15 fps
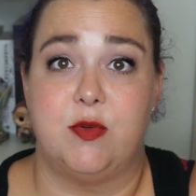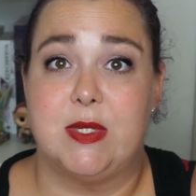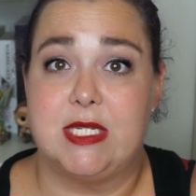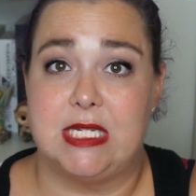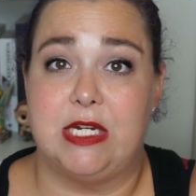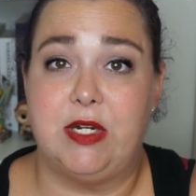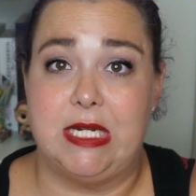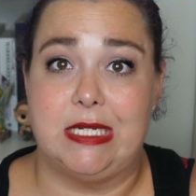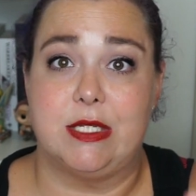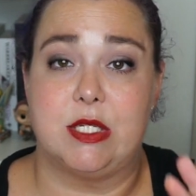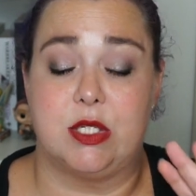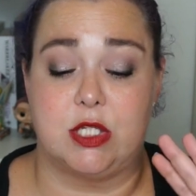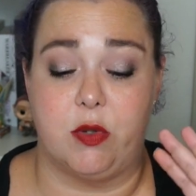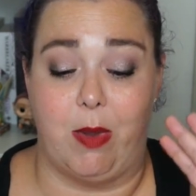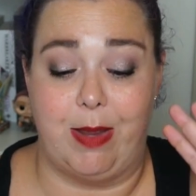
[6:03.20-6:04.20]
to a
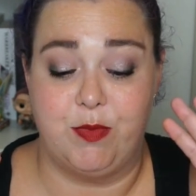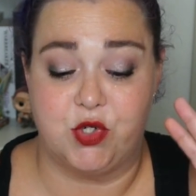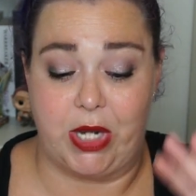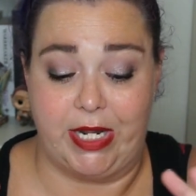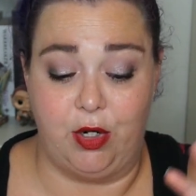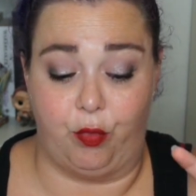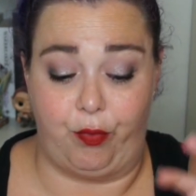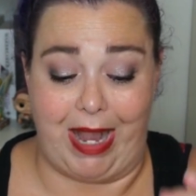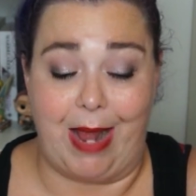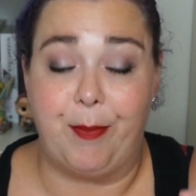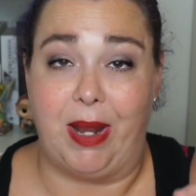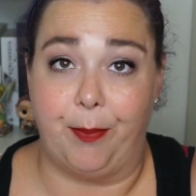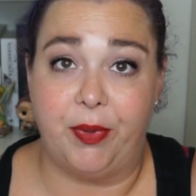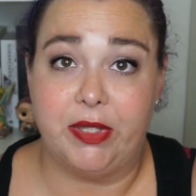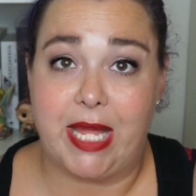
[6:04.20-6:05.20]
series, so I'm trying to wrap
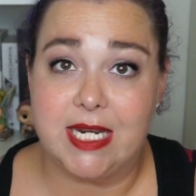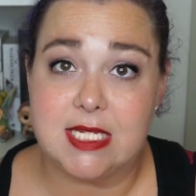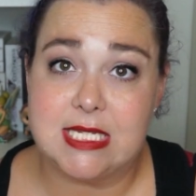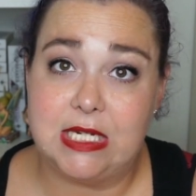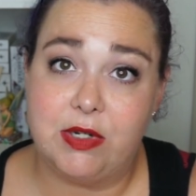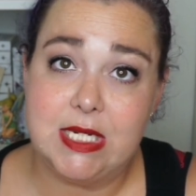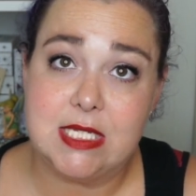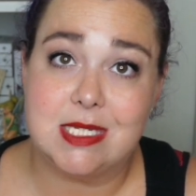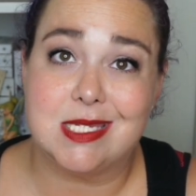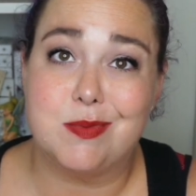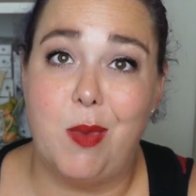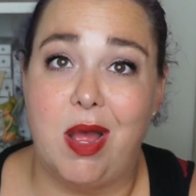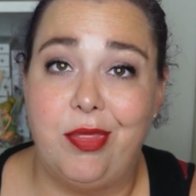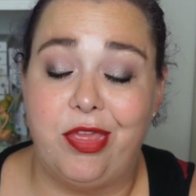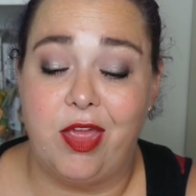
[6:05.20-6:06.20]
up a lot of series this
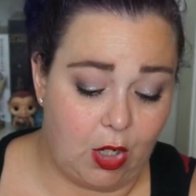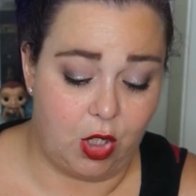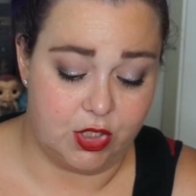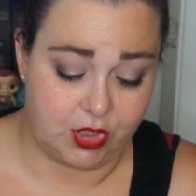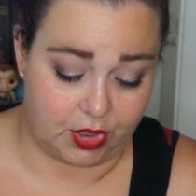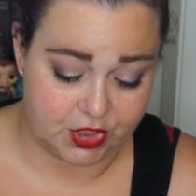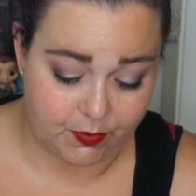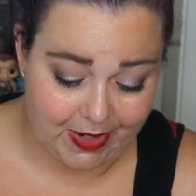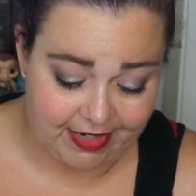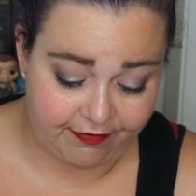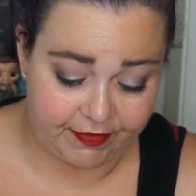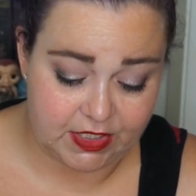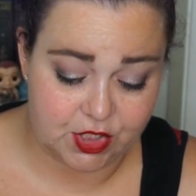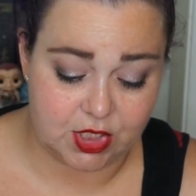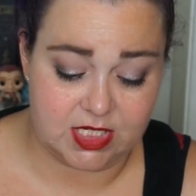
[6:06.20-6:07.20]
month. Our Dark Duet
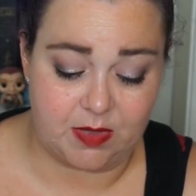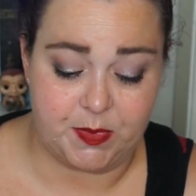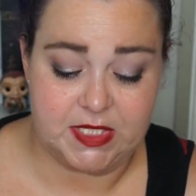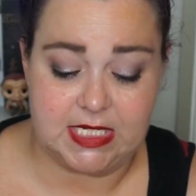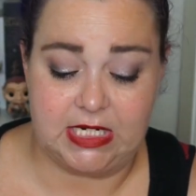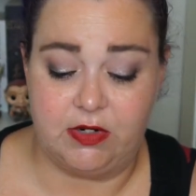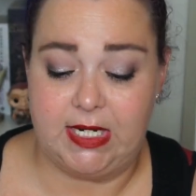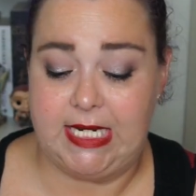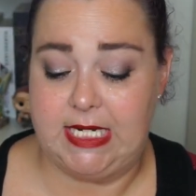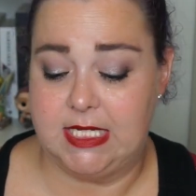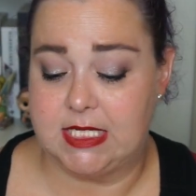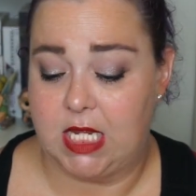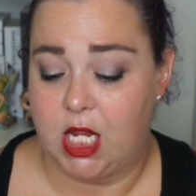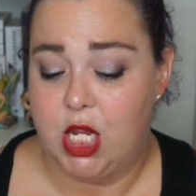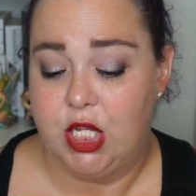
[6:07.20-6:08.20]
finishes up a
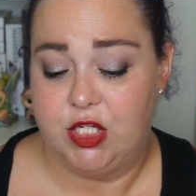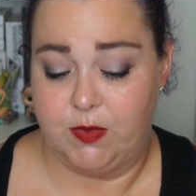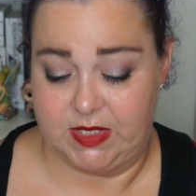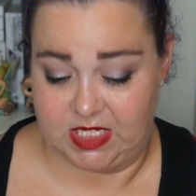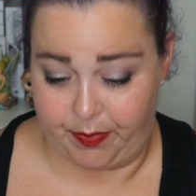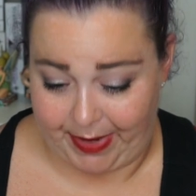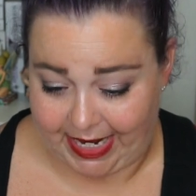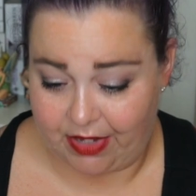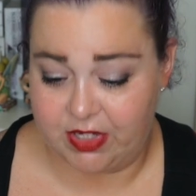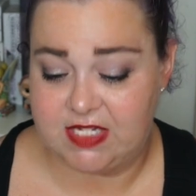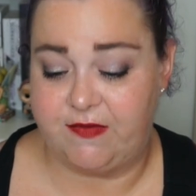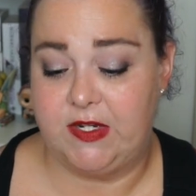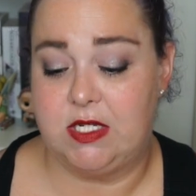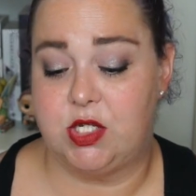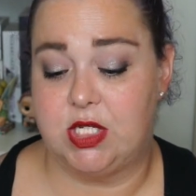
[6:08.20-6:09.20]
series, Twisted
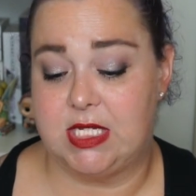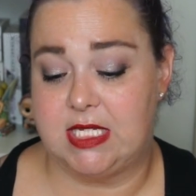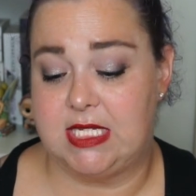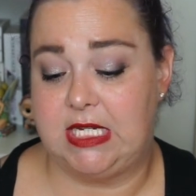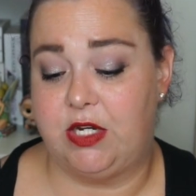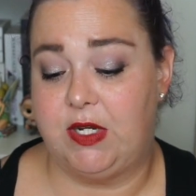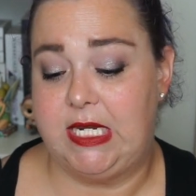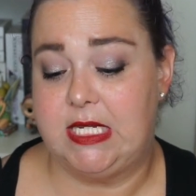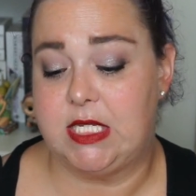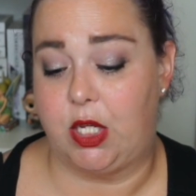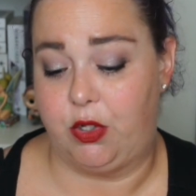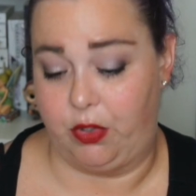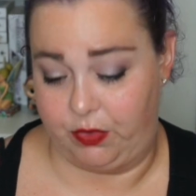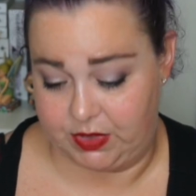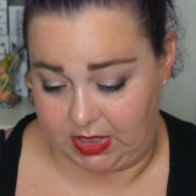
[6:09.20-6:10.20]
Palace finishes a series, A
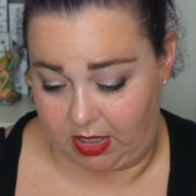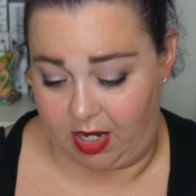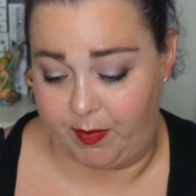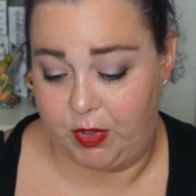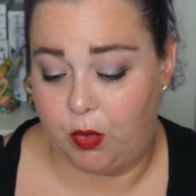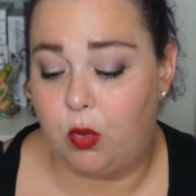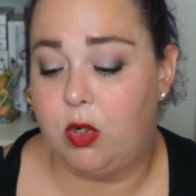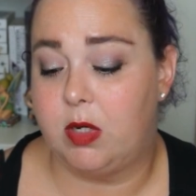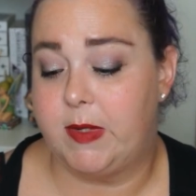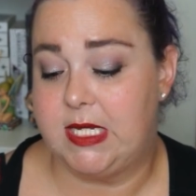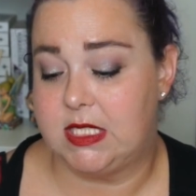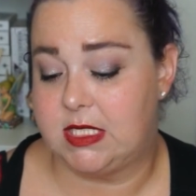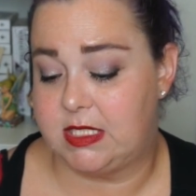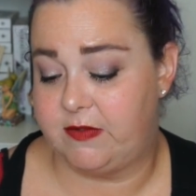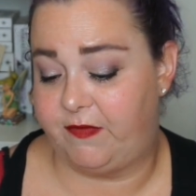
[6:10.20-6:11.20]
Closed and Common
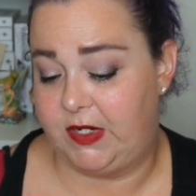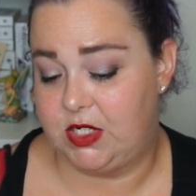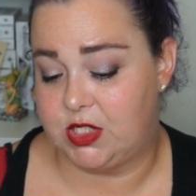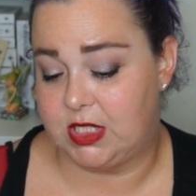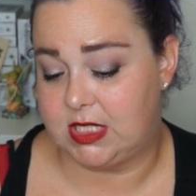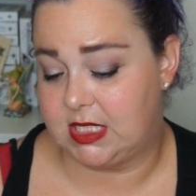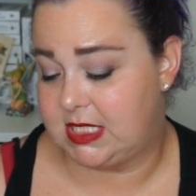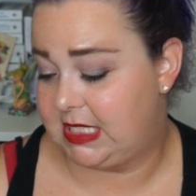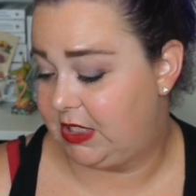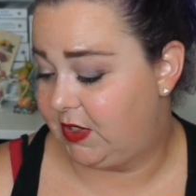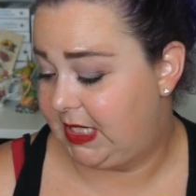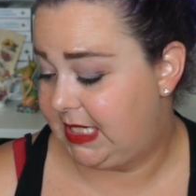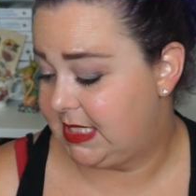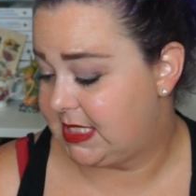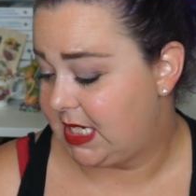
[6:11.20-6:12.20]
Orbits finishes a
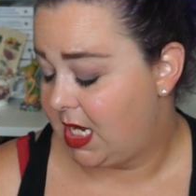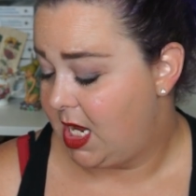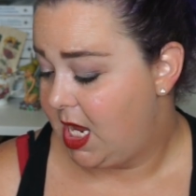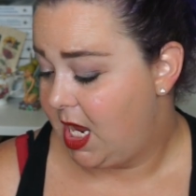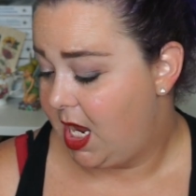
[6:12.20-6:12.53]
series.